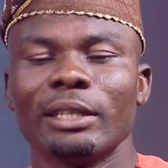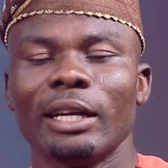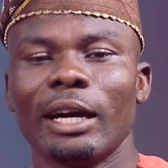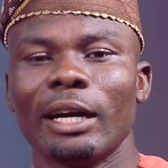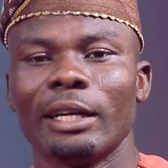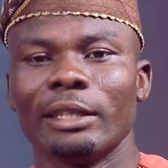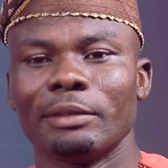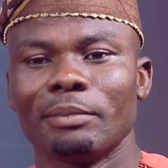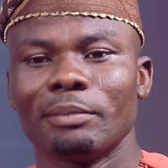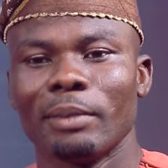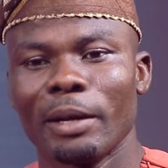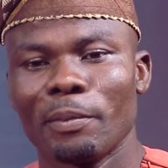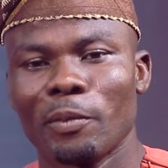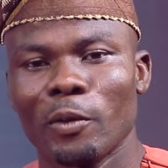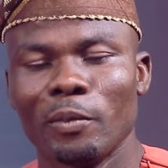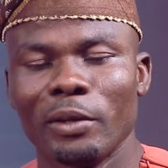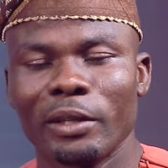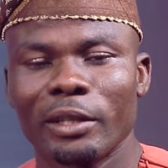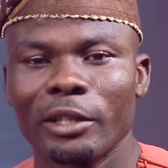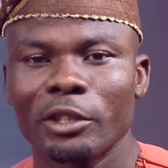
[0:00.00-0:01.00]
and my
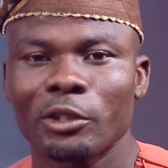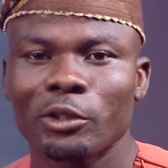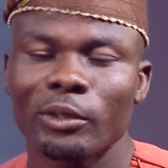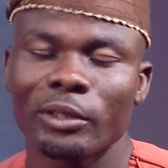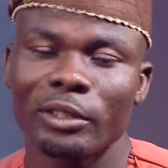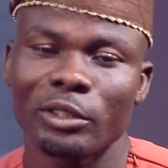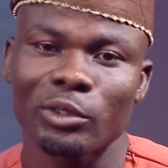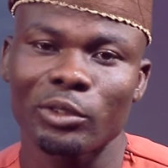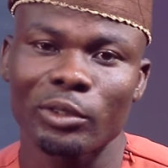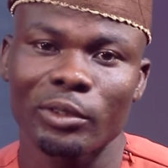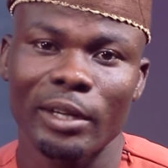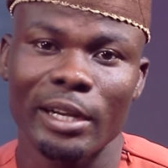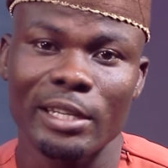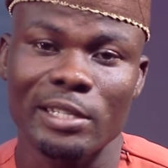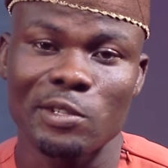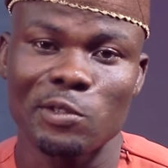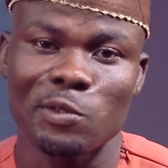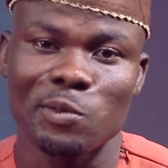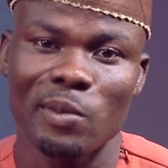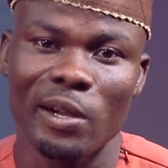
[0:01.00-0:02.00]
publication is
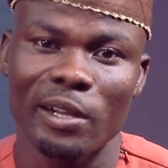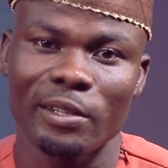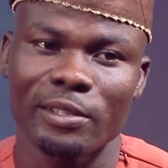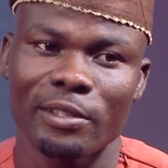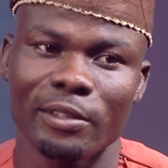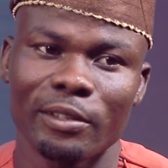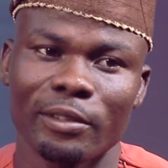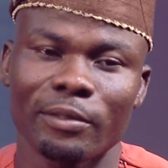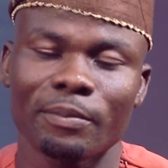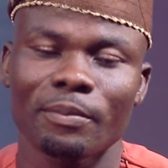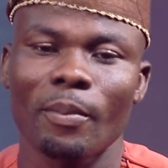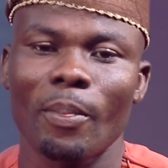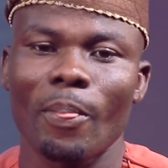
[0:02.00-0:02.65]
Sunrise News Magazine.